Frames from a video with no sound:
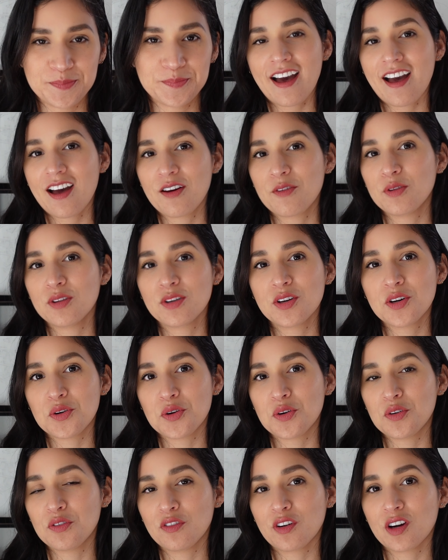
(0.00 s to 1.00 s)
I will go
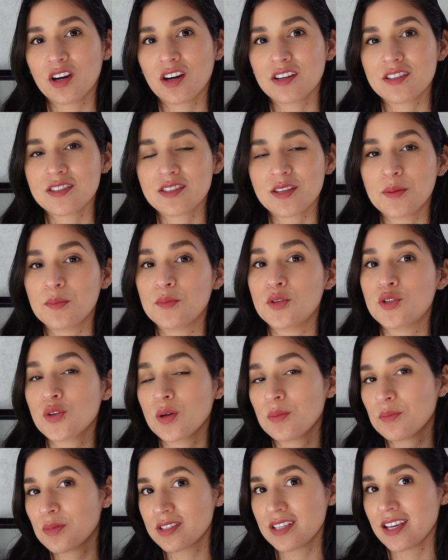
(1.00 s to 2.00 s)
over some
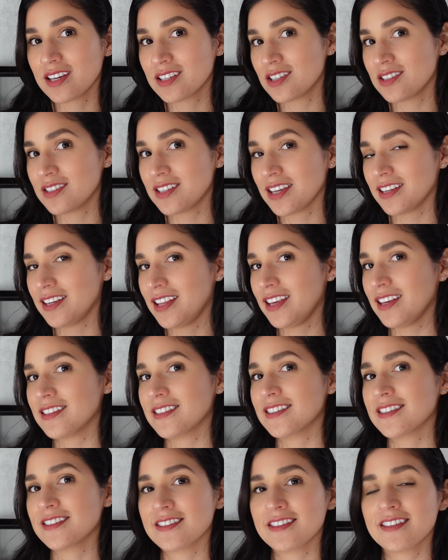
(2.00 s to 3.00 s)
joint protection
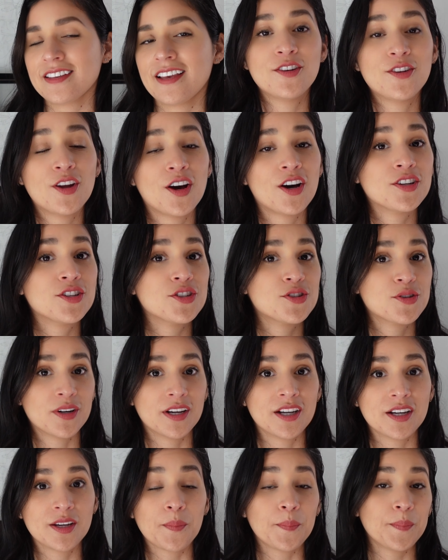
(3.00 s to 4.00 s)
techniques,
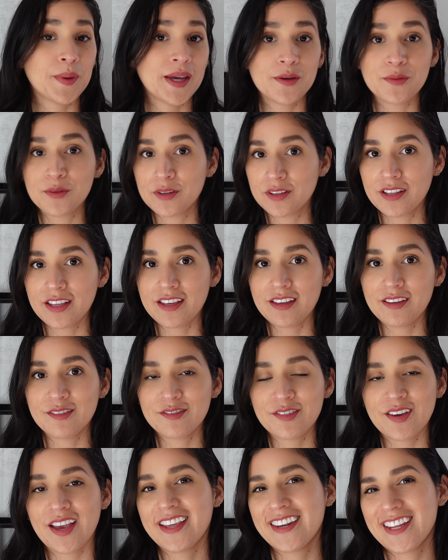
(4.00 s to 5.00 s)
non-drug pain
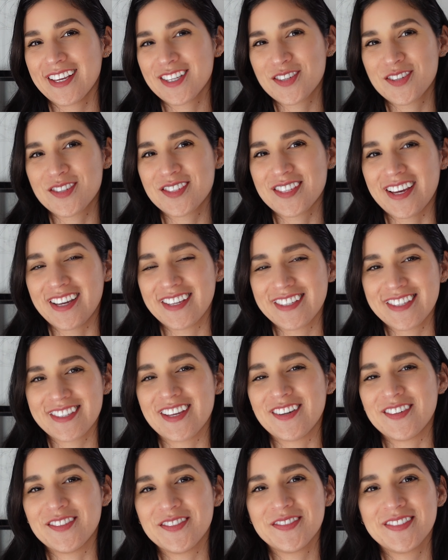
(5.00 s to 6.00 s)
relief, and exercise,
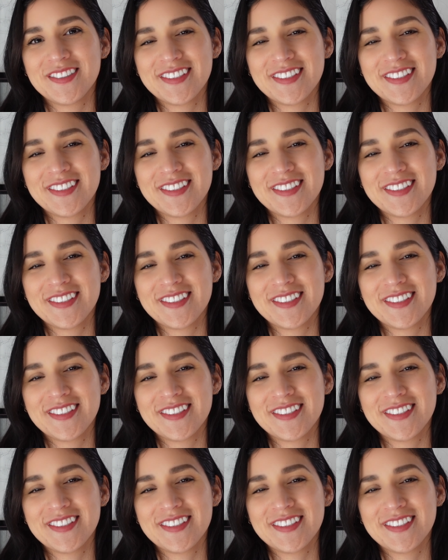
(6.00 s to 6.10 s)
so